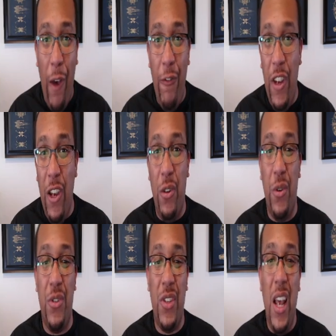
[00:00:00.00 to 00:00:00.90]

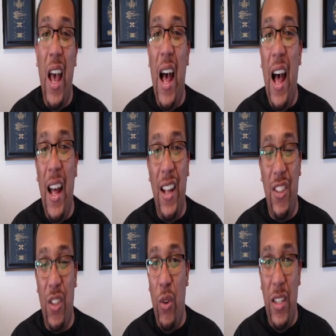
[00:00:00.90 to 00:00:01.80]
vehicles,
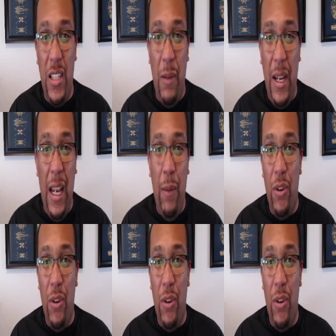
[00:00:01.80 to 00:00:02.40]
so he's going to be able